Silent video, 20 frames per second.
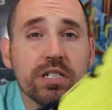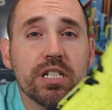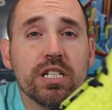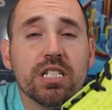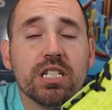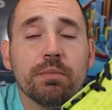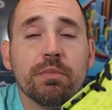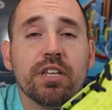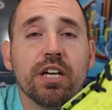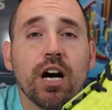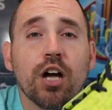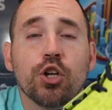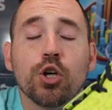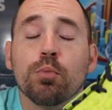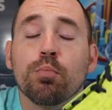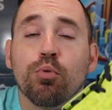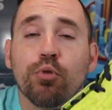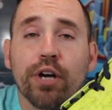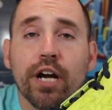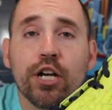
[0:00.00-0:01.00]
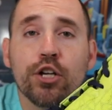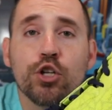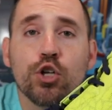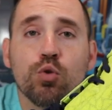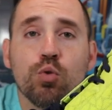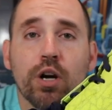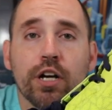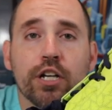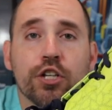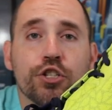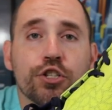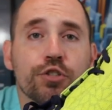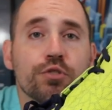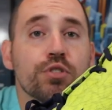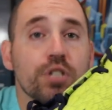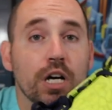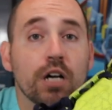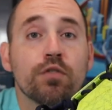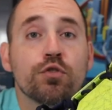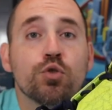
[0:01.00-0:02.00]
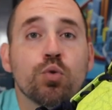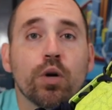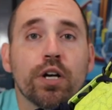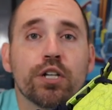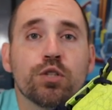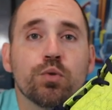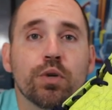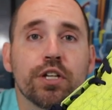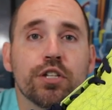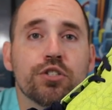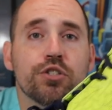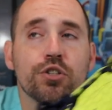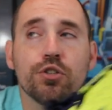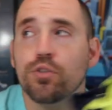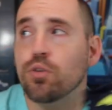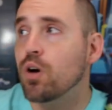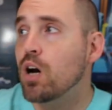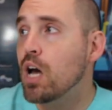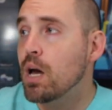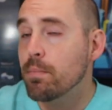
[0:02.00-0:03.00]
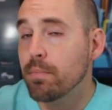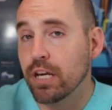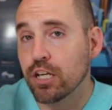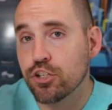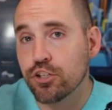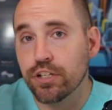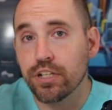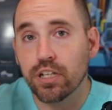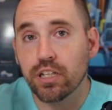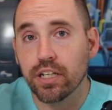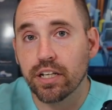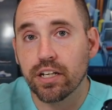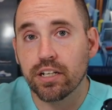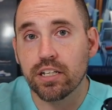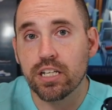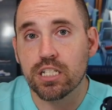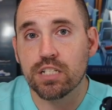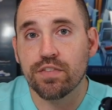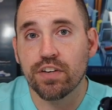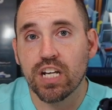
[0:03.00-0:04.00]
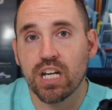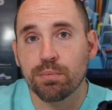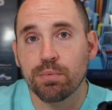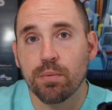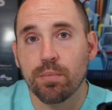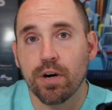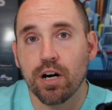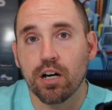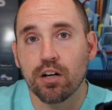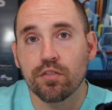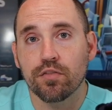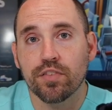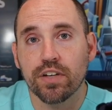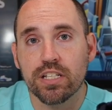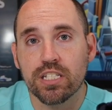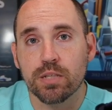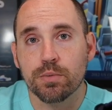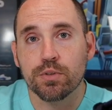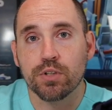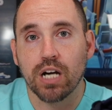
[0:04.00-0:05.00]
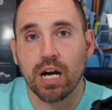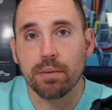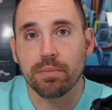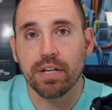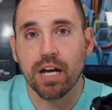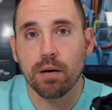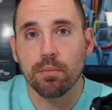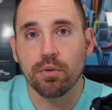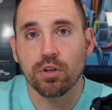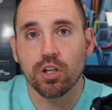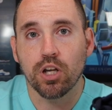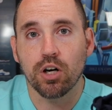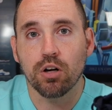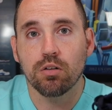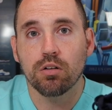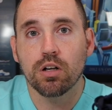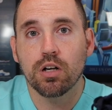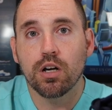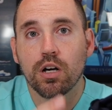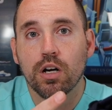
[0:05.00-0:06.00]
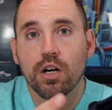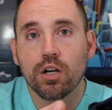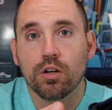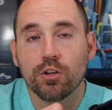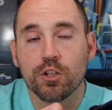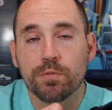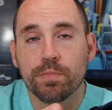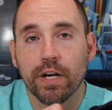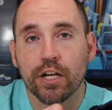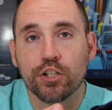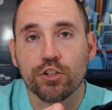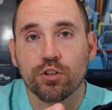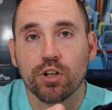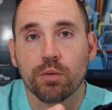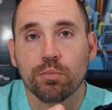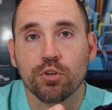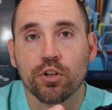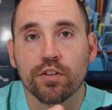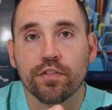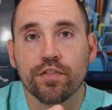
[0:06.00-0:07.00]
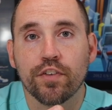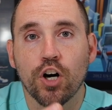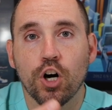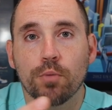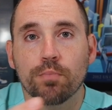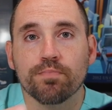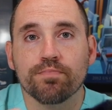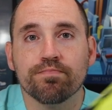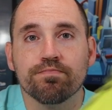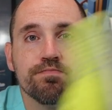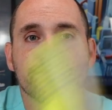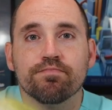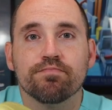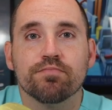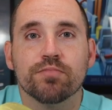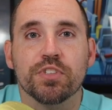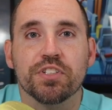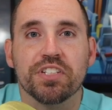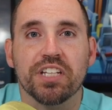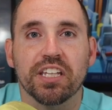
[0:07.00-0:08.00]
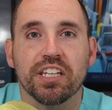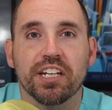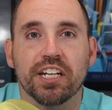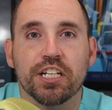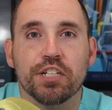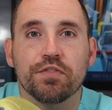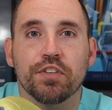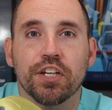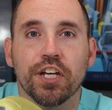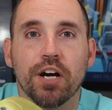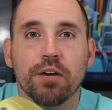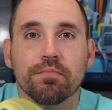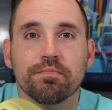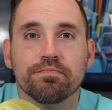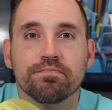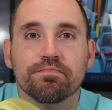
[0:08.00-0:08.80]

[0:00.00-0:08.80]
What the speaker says: to see some of the other brand new running shoes of 2022, make sure you click into this video up above and subscribe down below. Respect your rubber and foam. I'll see you in the next video.